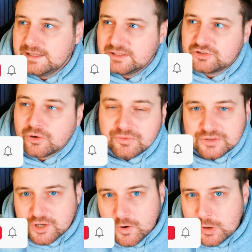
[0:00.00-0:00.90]
the stuff
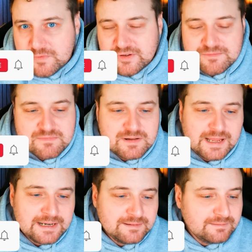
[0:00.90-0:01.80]
that's going on with him
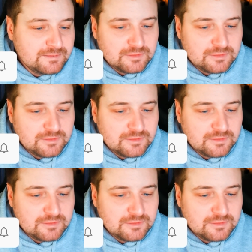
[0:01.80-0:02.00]
and